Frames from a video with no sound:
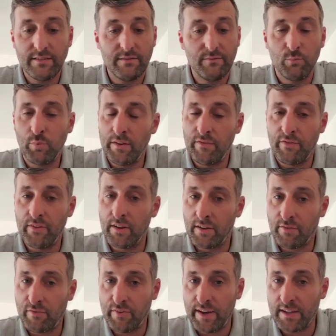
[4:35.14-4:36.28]
with the
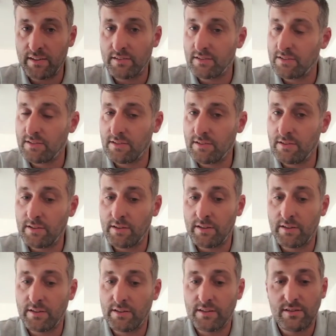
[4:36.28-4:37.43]
fact that
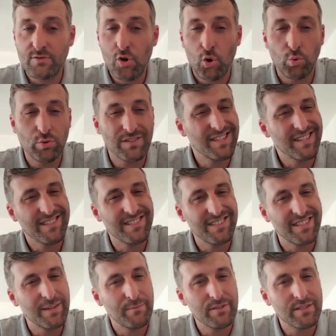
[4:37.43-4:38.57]
the horse doesn't
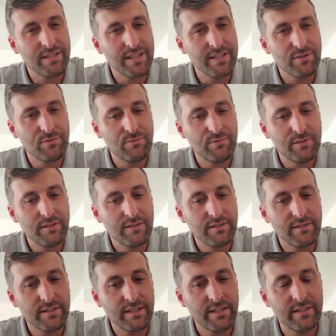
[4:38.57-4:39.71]
seem to settle.
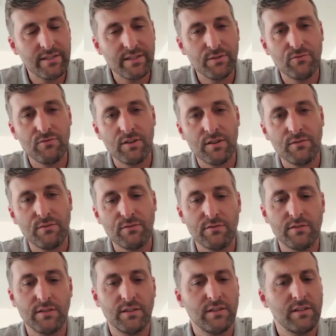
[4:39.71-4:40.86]
See the Silk Road
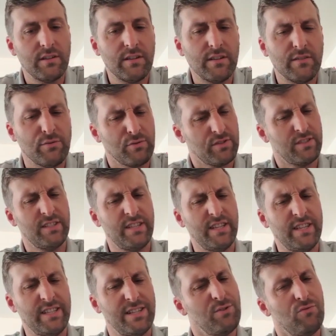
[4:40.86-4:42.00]
or Sea
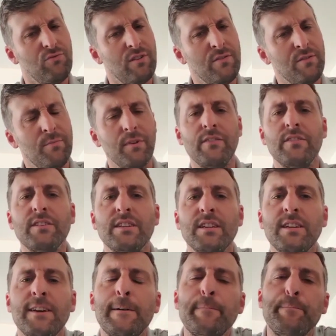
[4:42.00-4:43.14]
Silk Road, I believe it
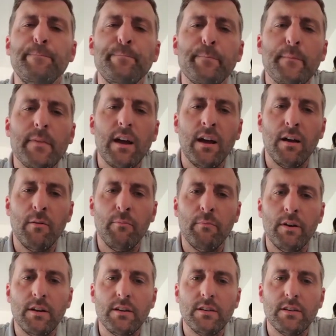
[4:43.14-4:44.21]
said. Um,